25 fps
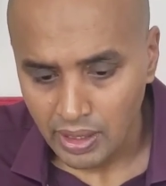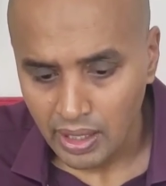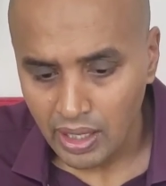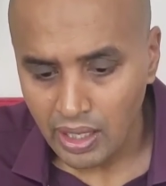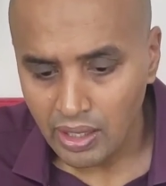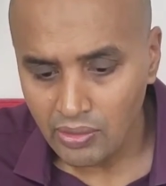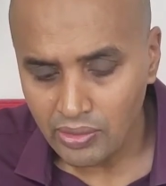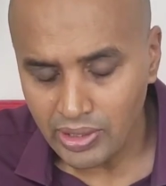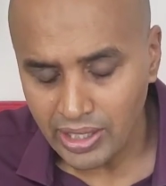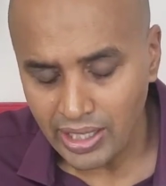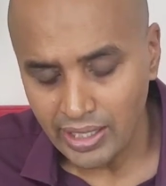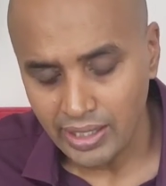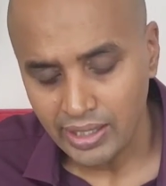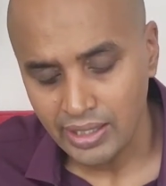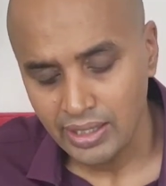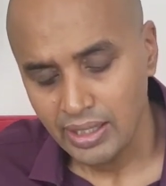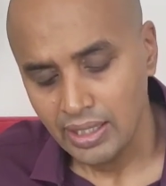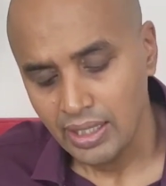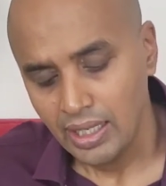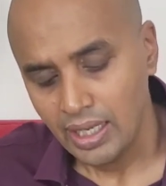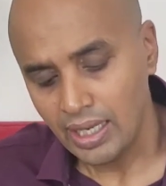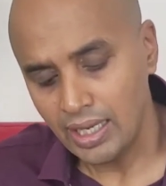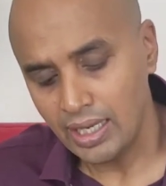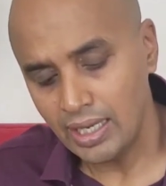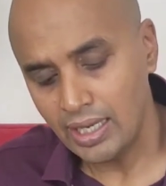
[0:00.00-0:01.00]
Okay.
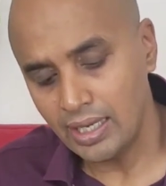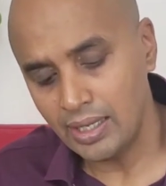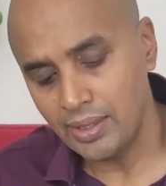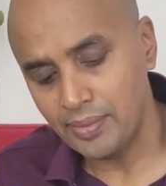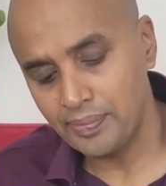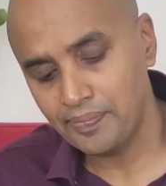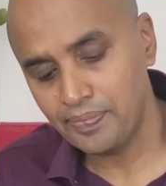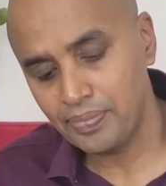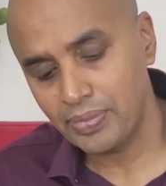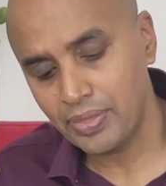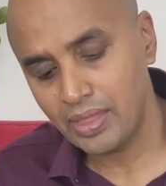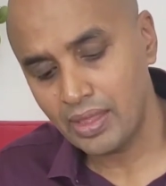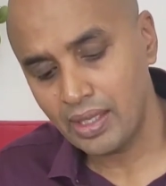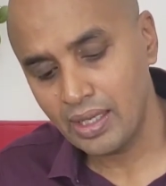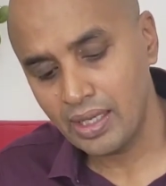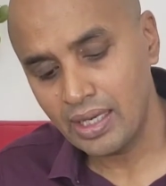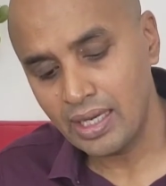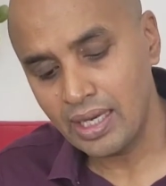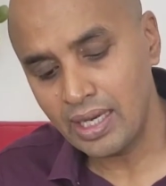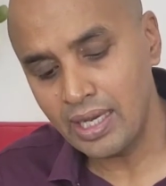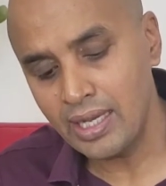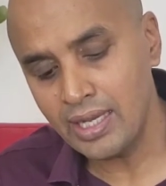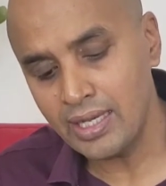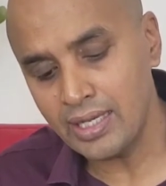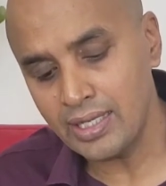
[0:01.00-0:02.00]

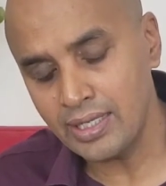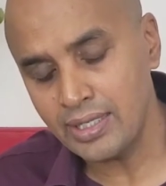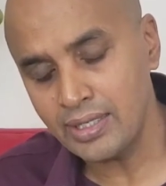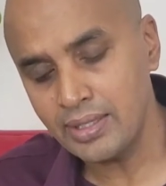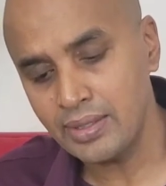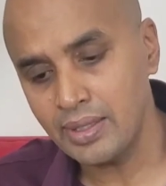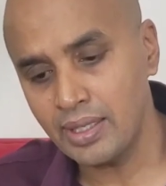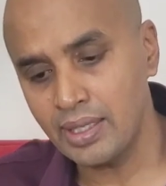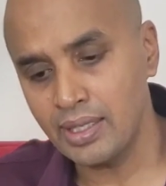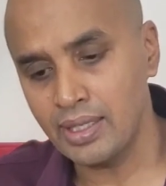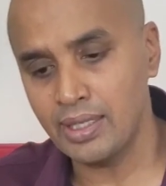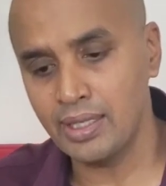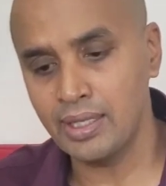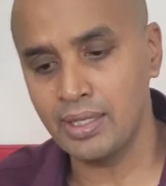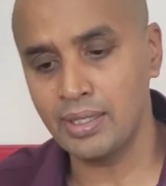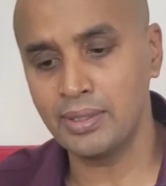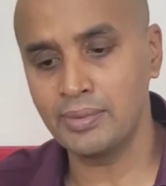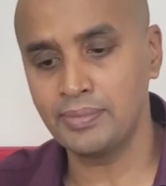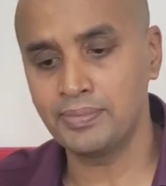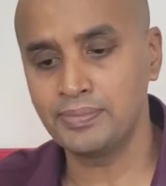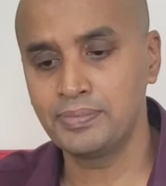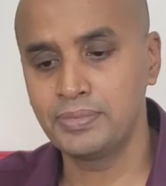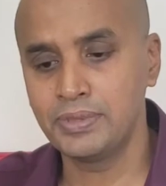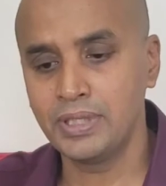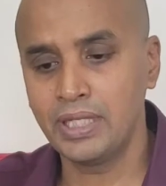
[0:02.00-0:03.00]

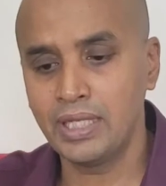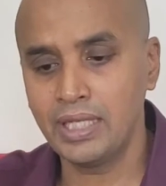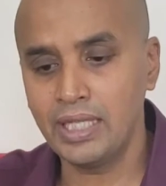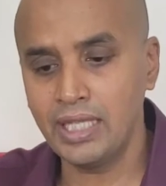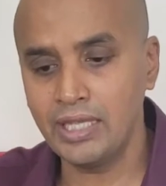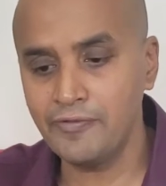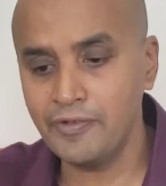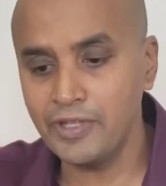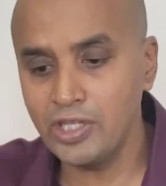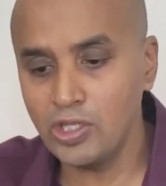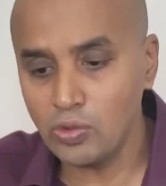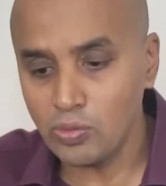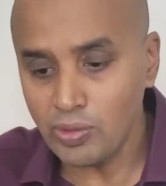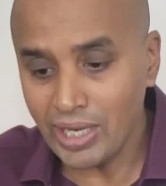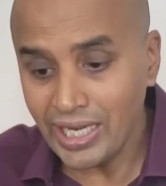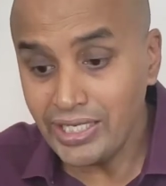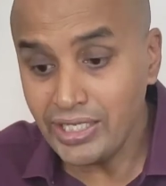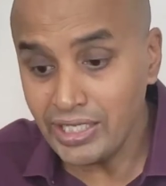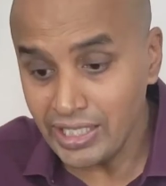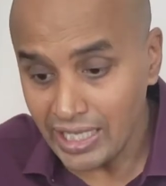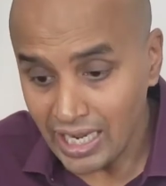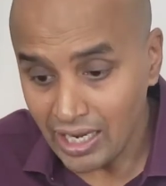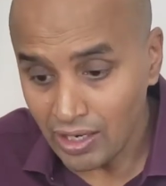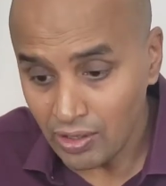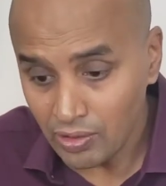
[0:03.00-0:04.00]
Ayan, even though right
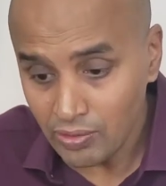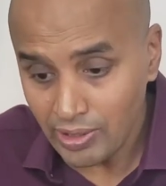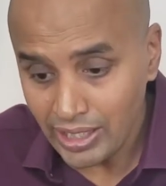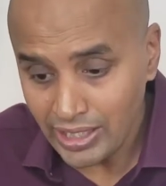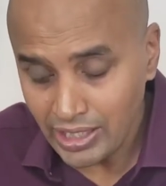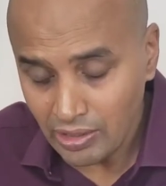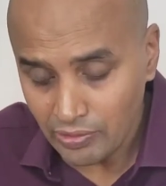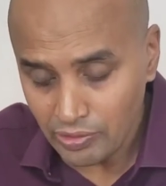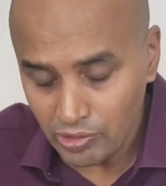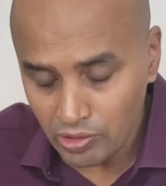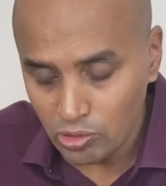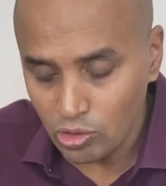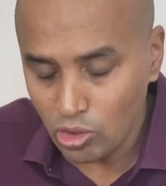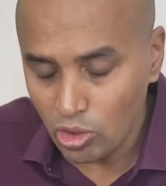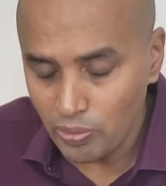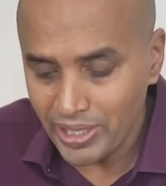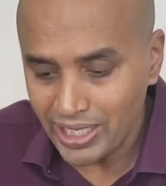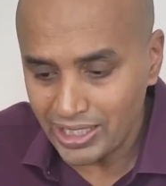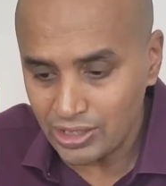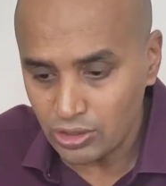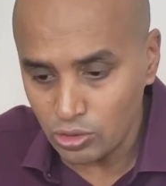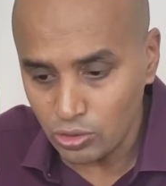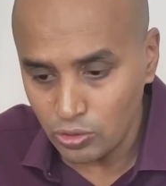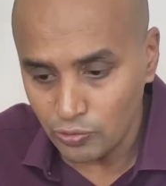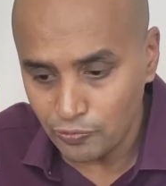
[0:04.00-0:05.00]
now you'll go
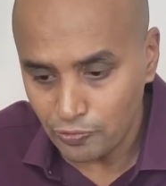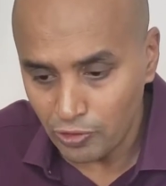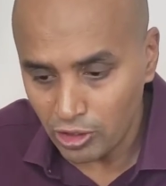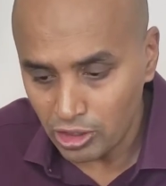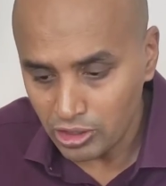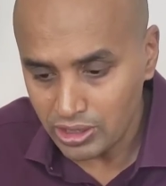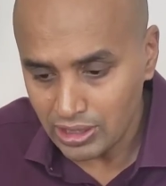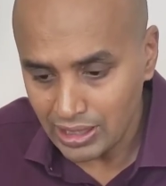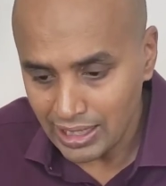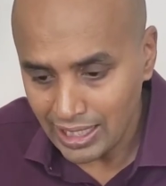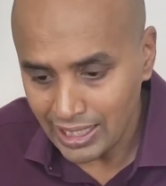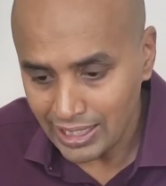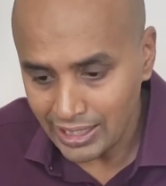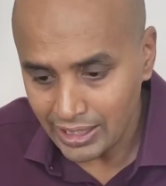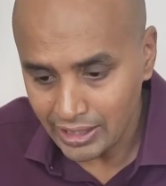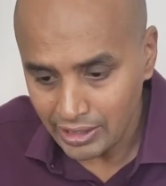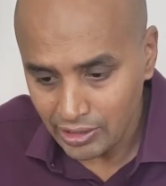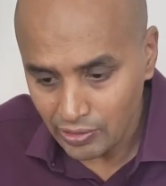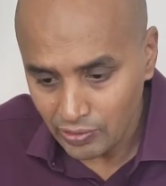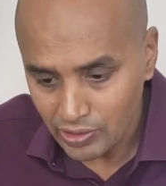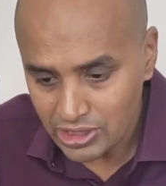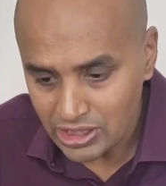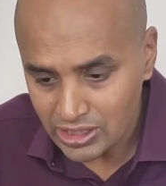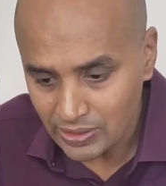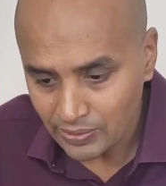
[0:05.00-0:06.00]
back to frontline,
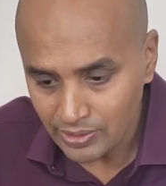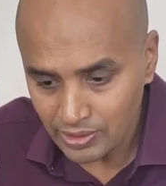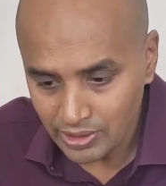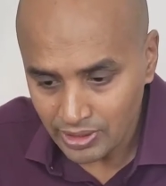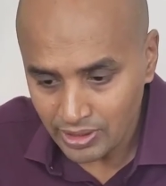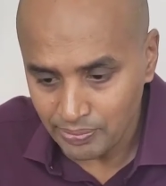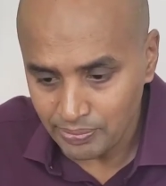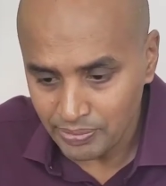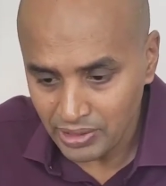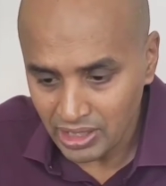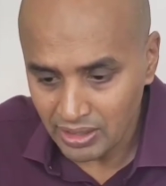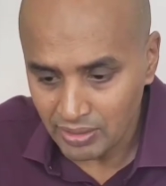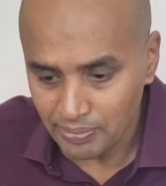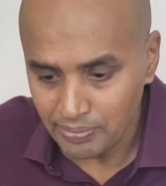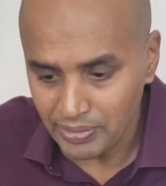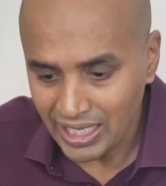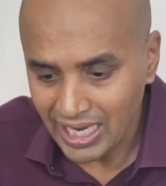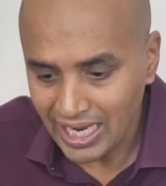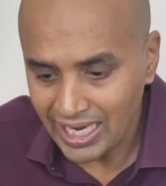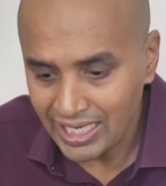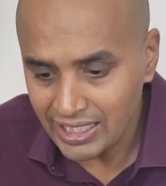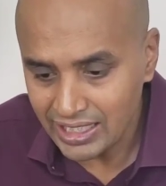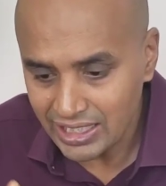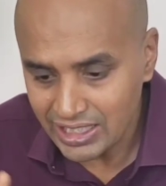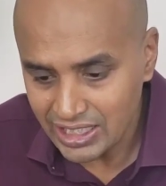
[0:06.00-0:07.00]
you're
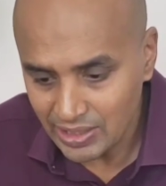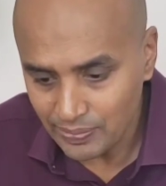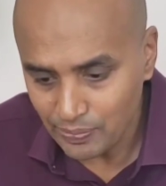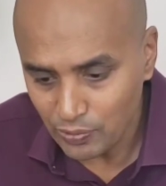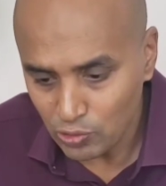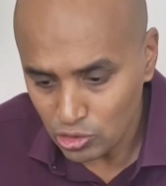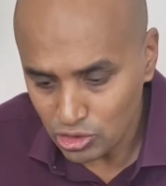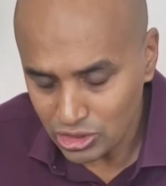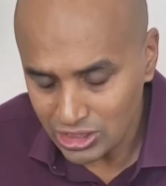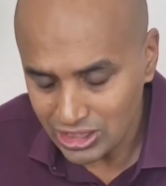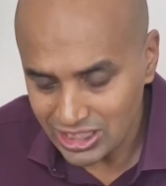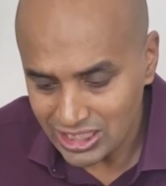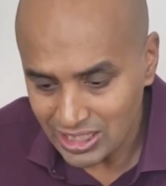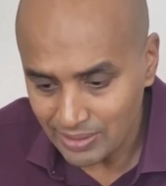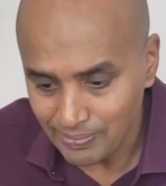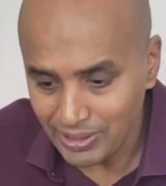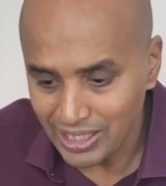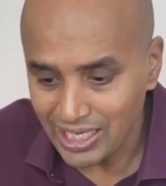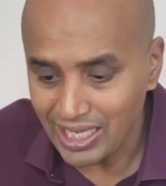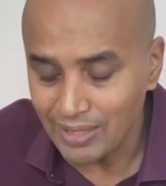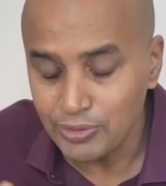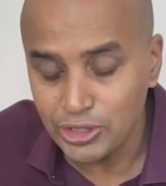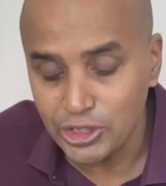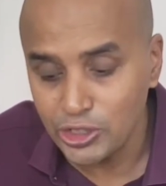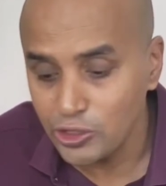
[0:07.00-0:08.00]
behind the support system, but
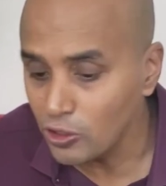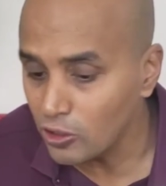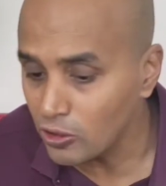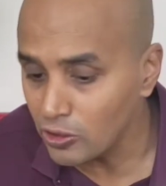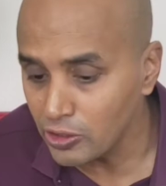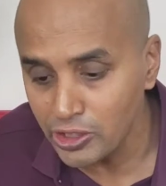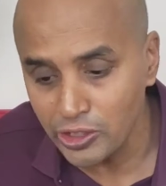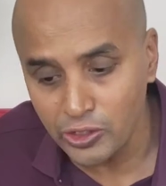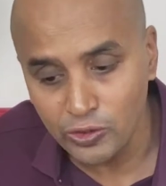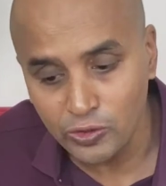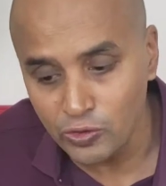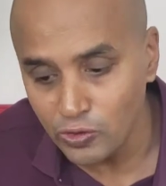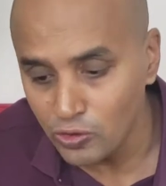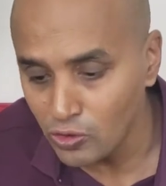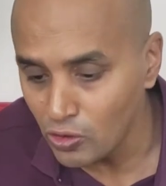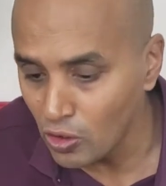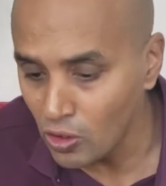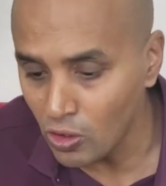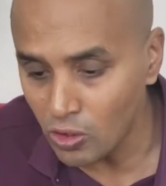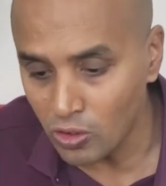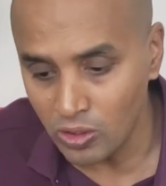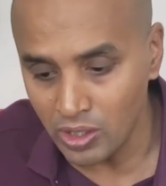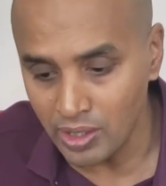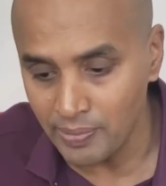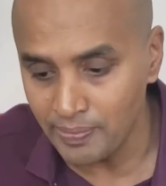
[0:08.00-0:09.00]
I'm sure you
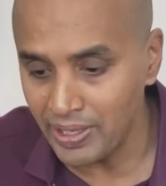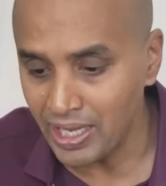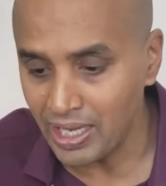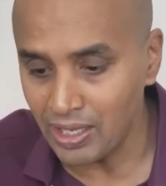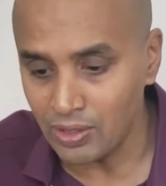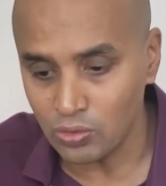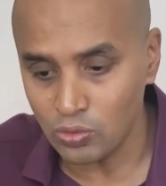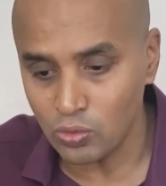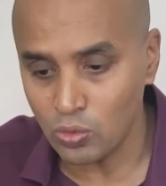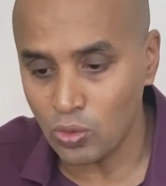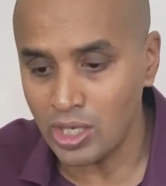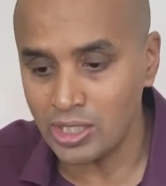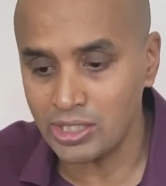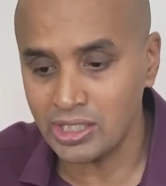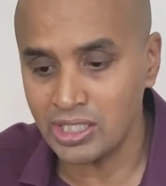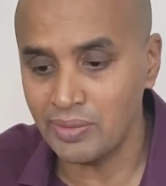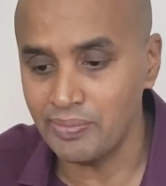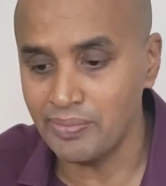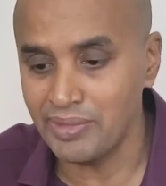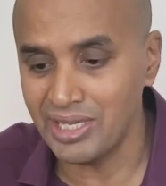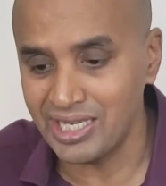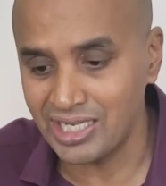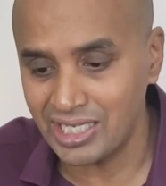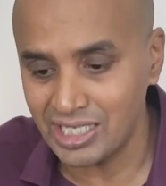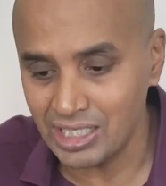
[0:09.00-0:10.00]
know about what the
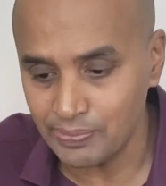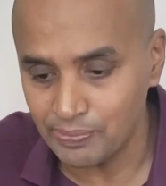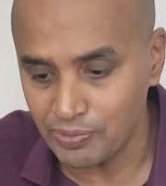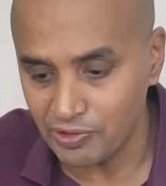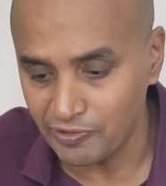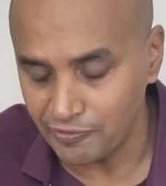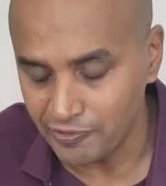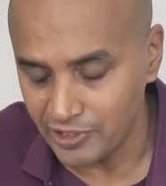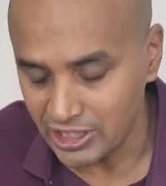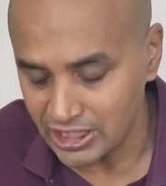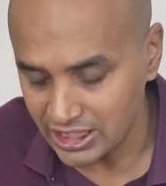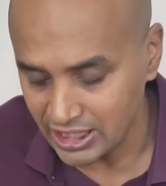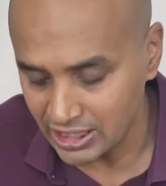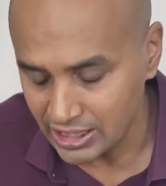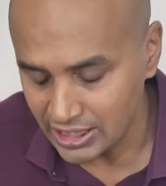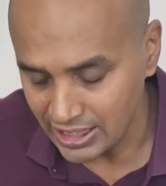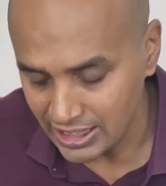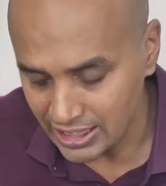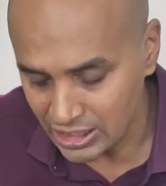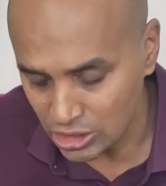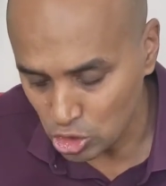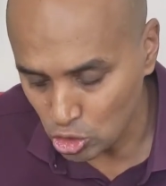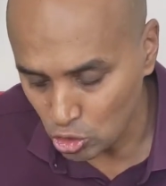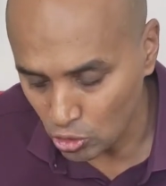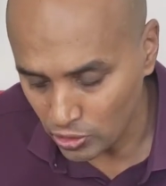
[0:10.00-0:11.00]
medical profession
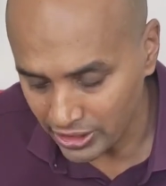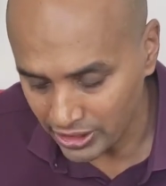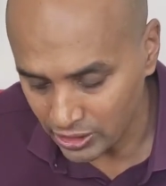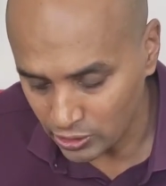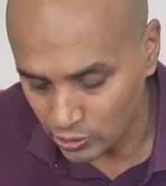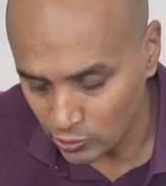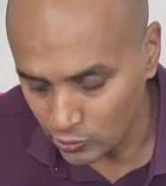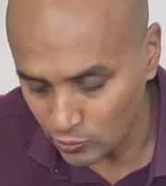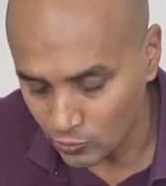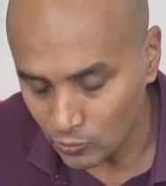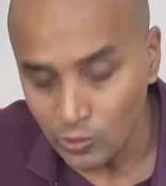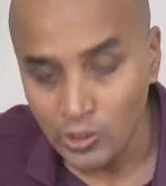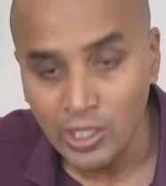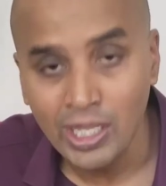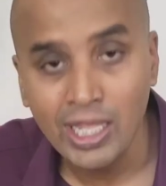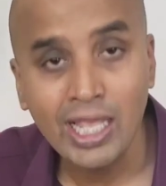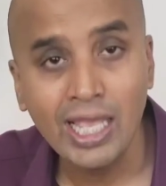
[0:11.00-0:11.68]
is going through.